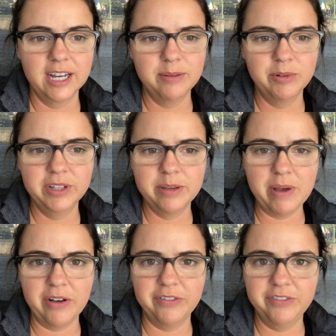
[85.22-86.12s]
I'm only
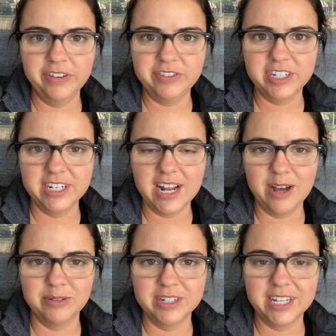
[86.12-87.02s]
about fifteen
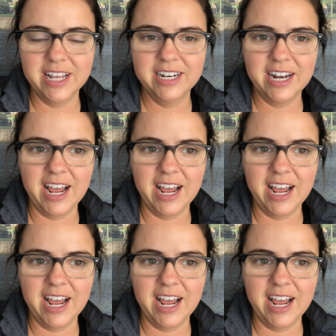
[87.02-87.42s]
hours in.